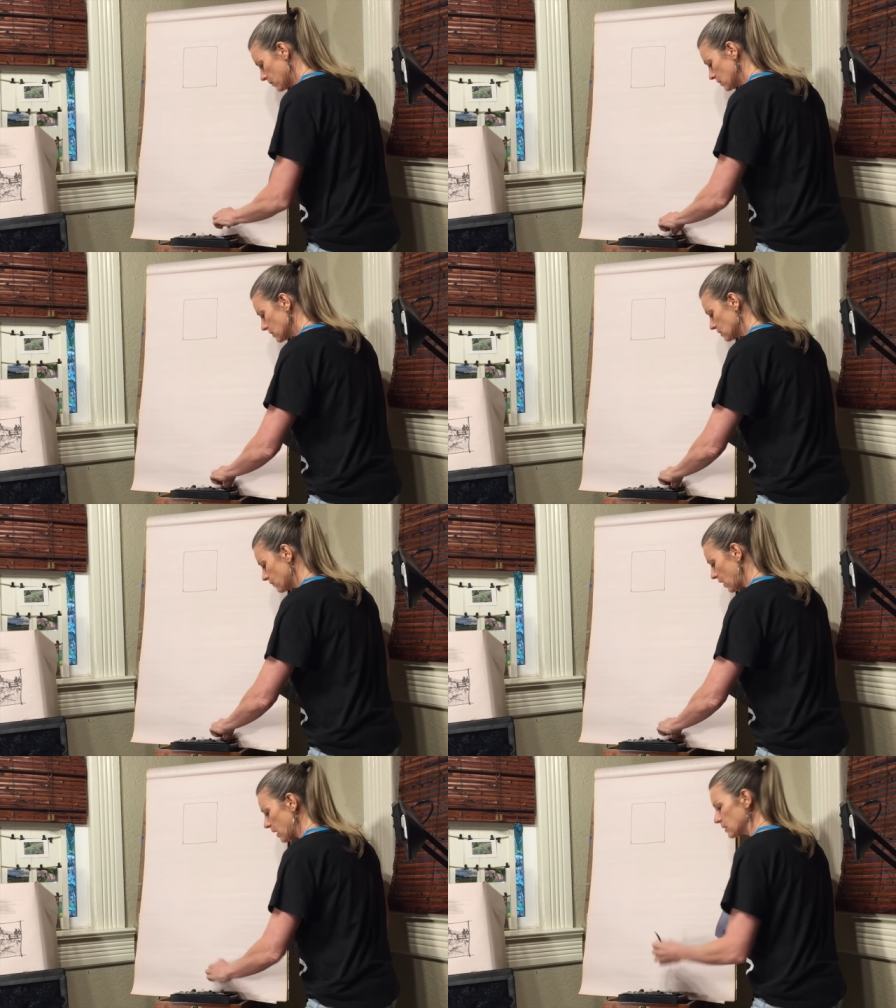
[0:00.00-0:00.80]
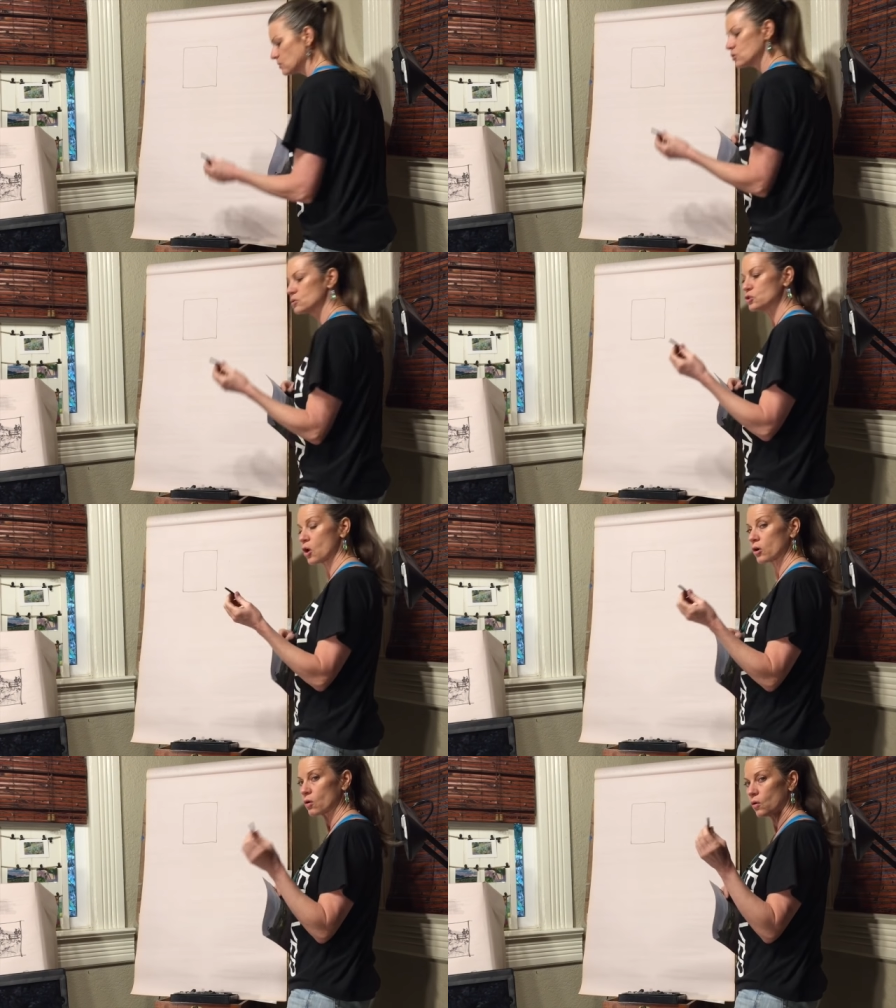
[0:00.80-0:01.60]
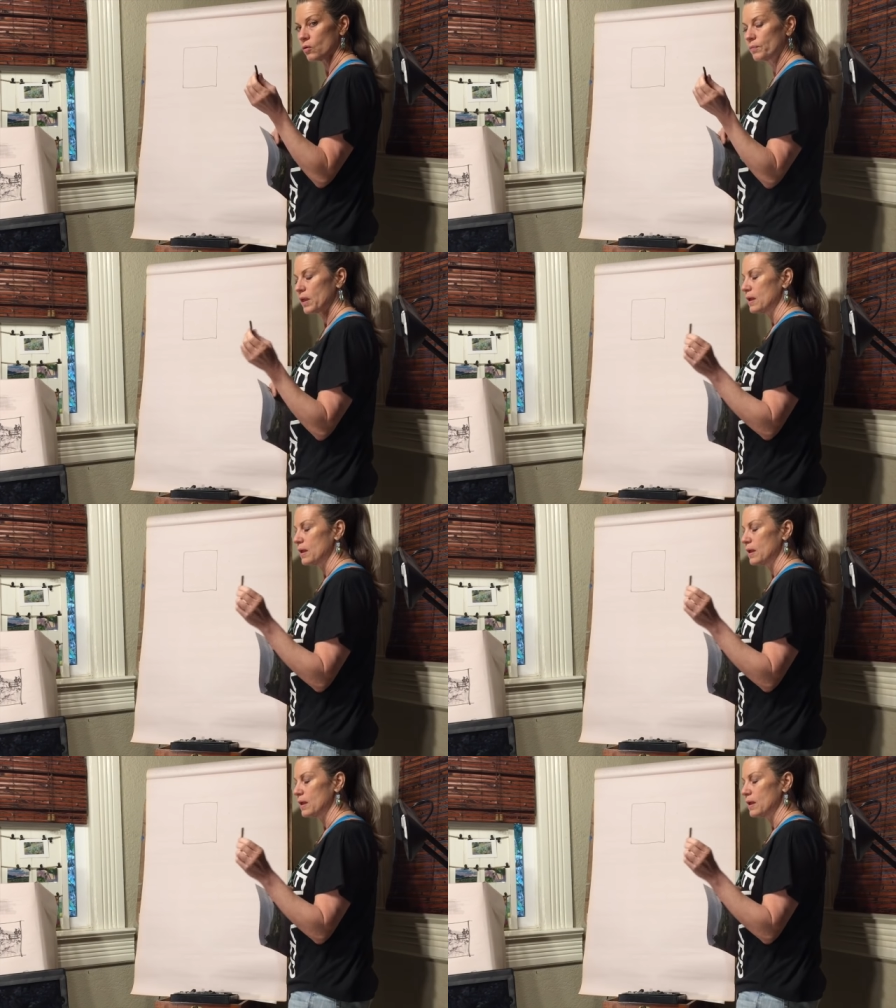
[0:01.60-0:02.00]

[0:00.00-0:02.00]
this is vine charcoal.